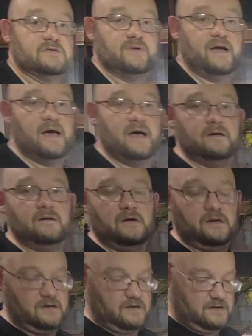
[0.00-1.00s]
we got
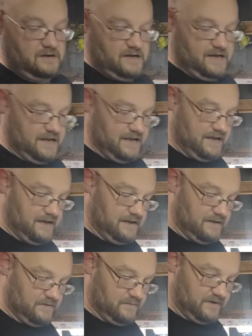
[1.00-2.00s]

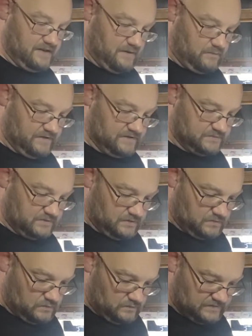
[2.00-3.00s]
and be like, well, this would look
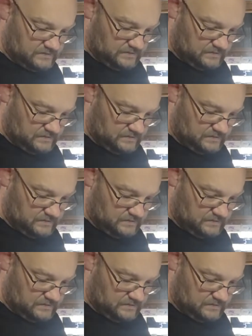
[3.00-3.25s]
cool. This would look